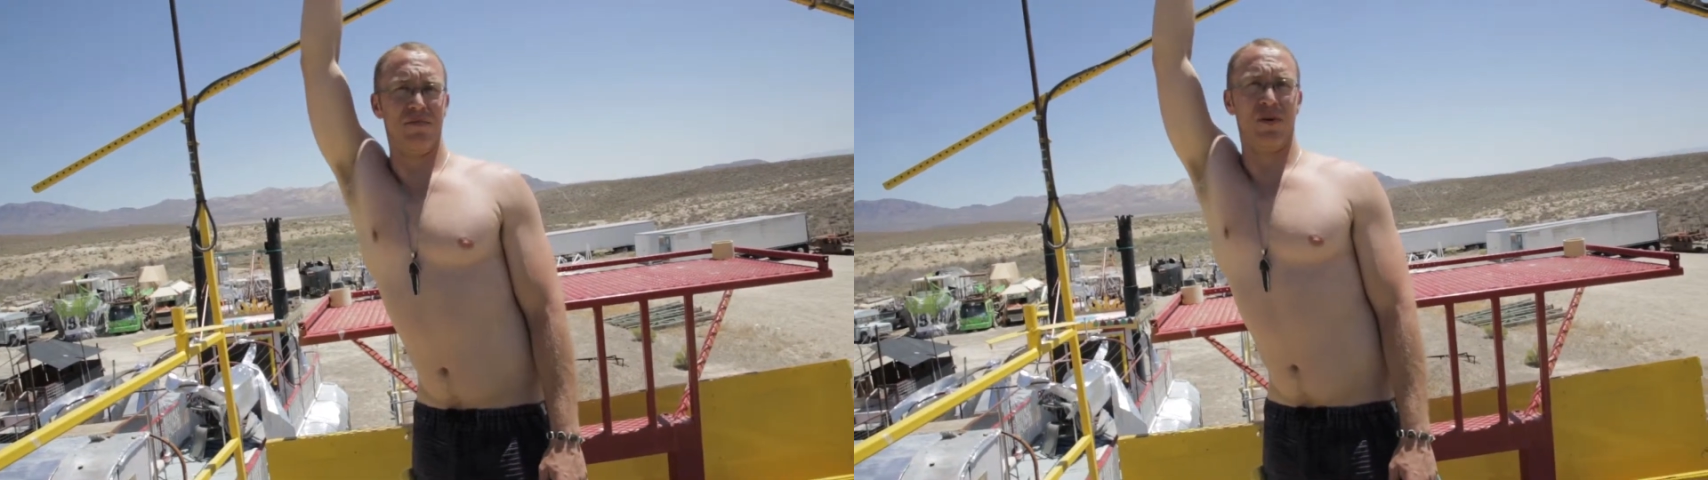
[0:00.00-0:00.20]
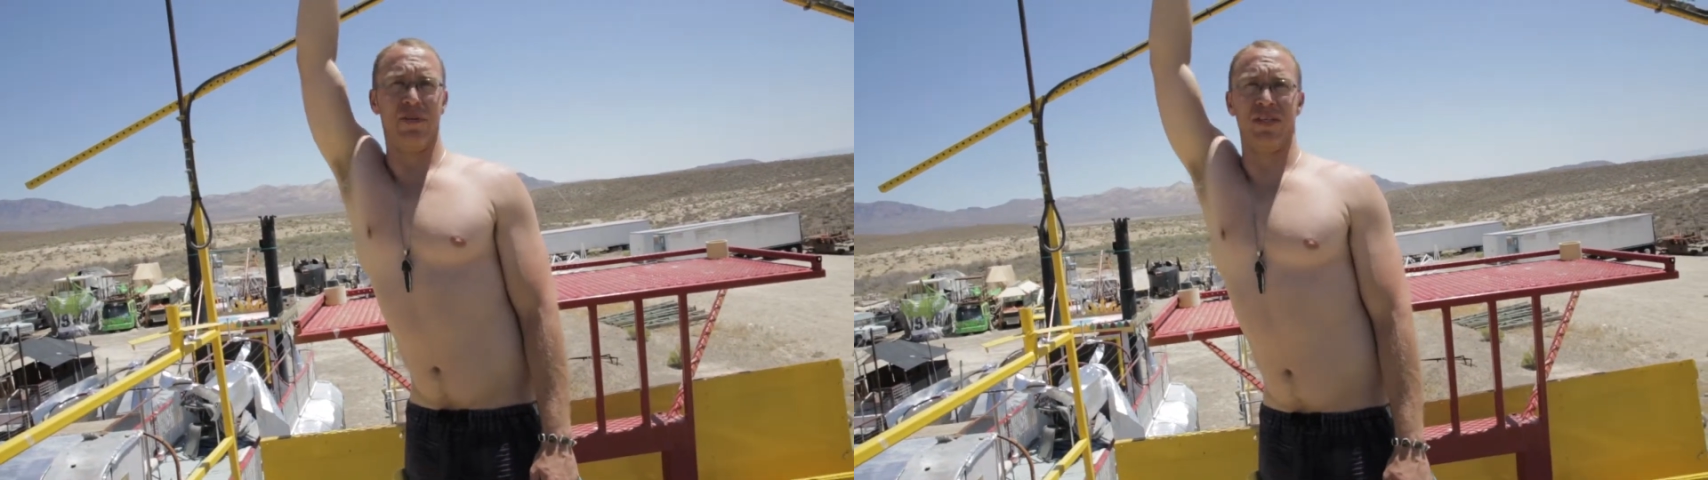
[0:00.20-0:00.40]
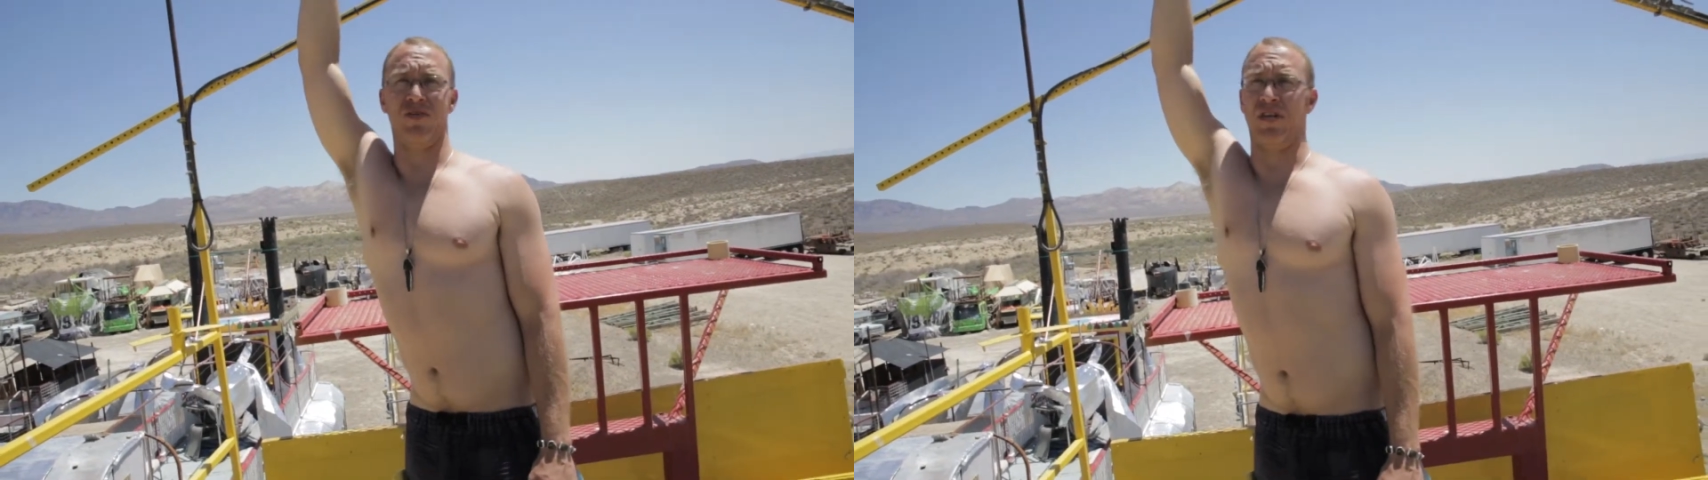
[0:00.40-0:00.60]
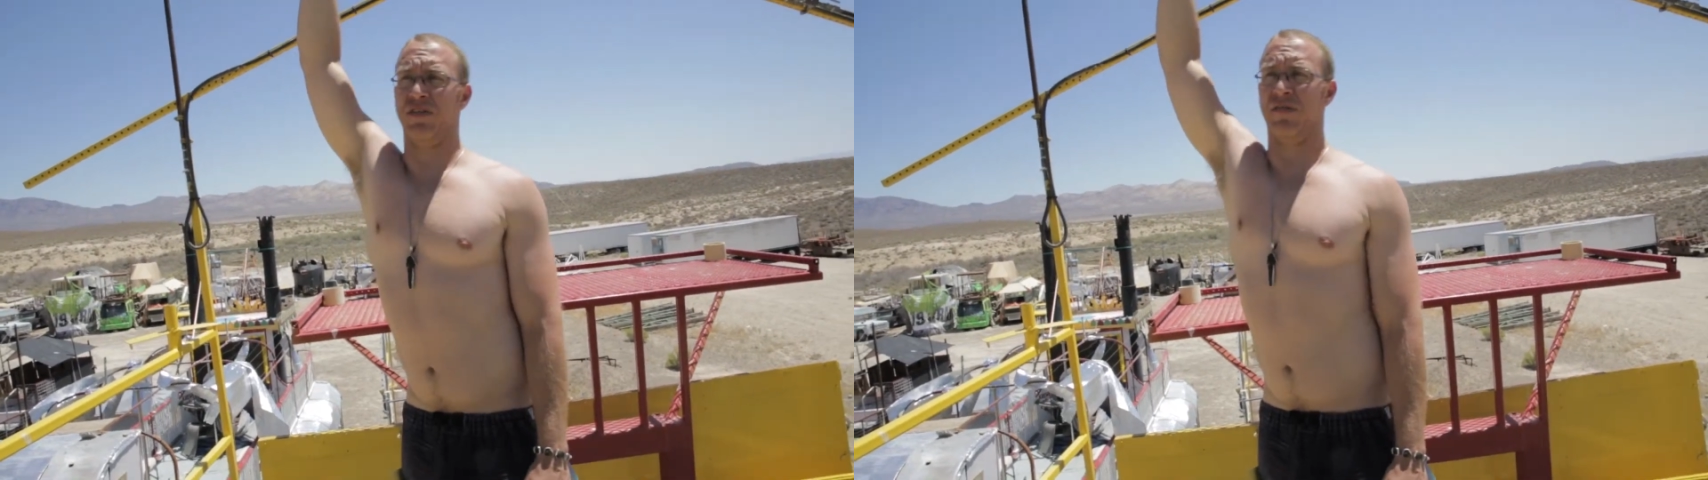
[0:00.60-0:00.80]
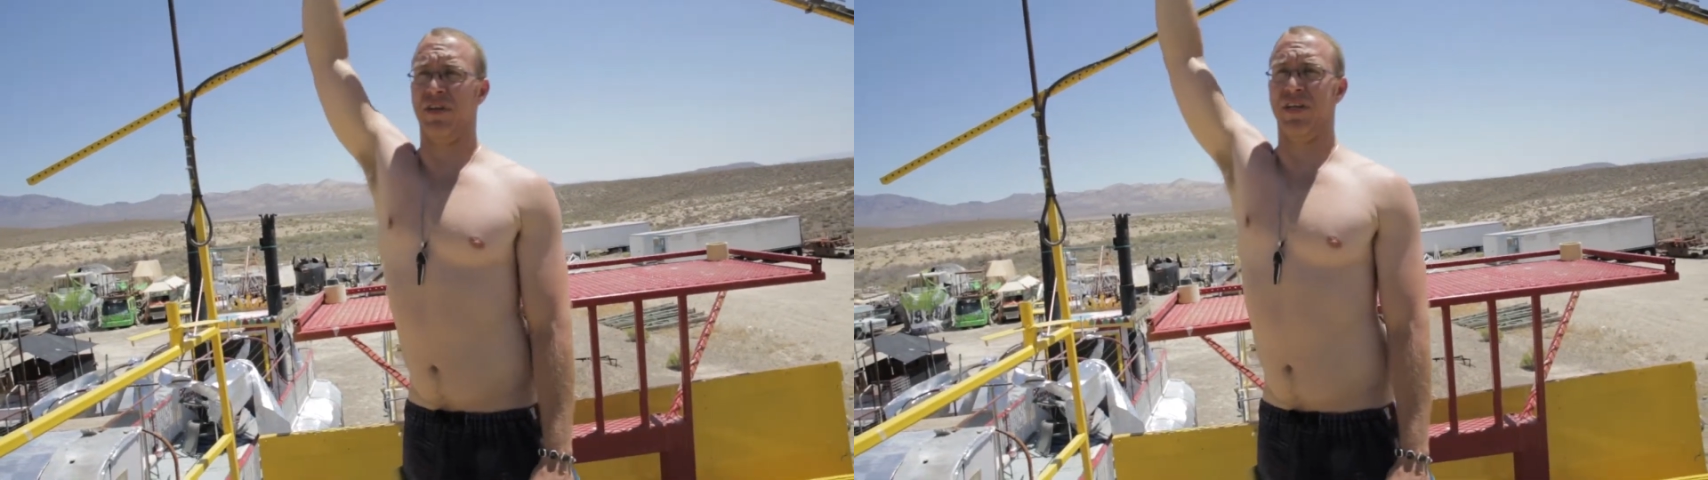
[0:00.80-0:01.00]
perfect
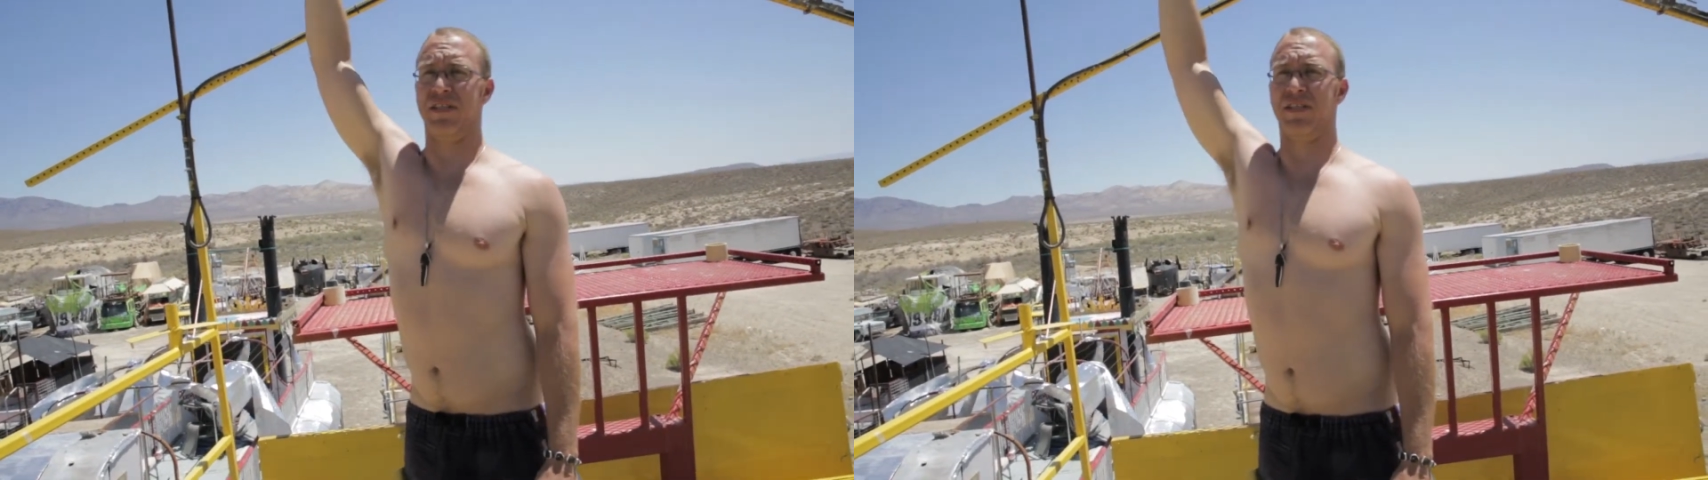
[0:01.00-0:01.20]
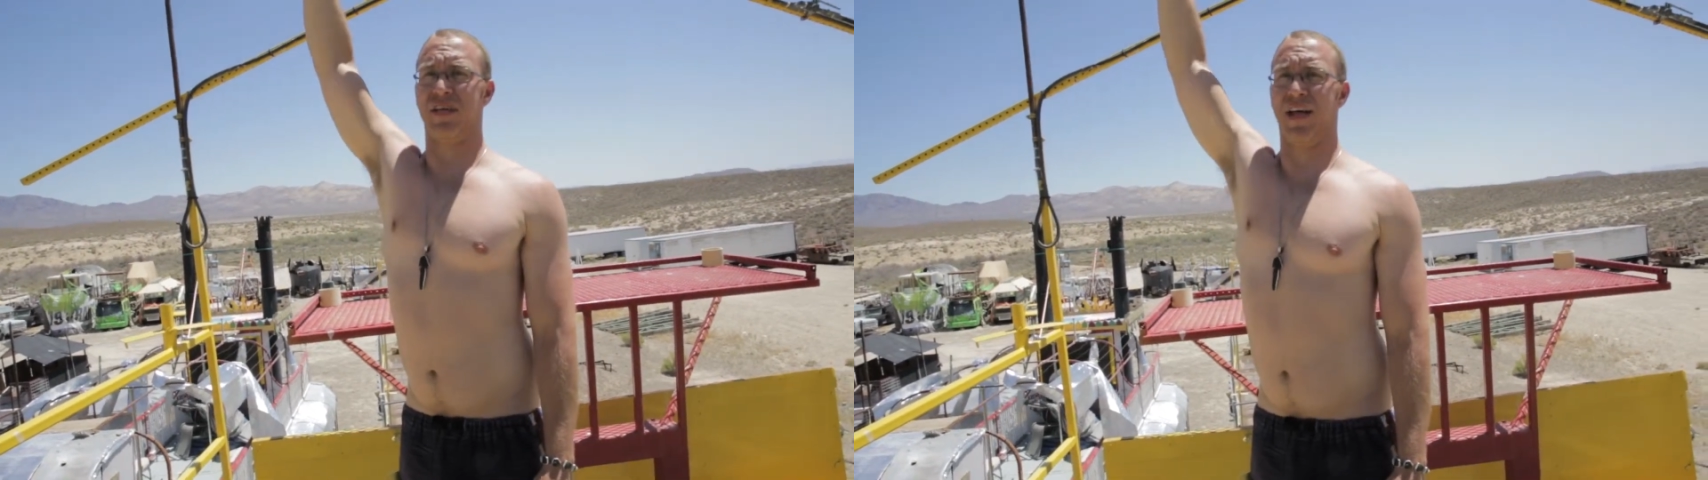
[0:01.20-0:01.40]
structure for this.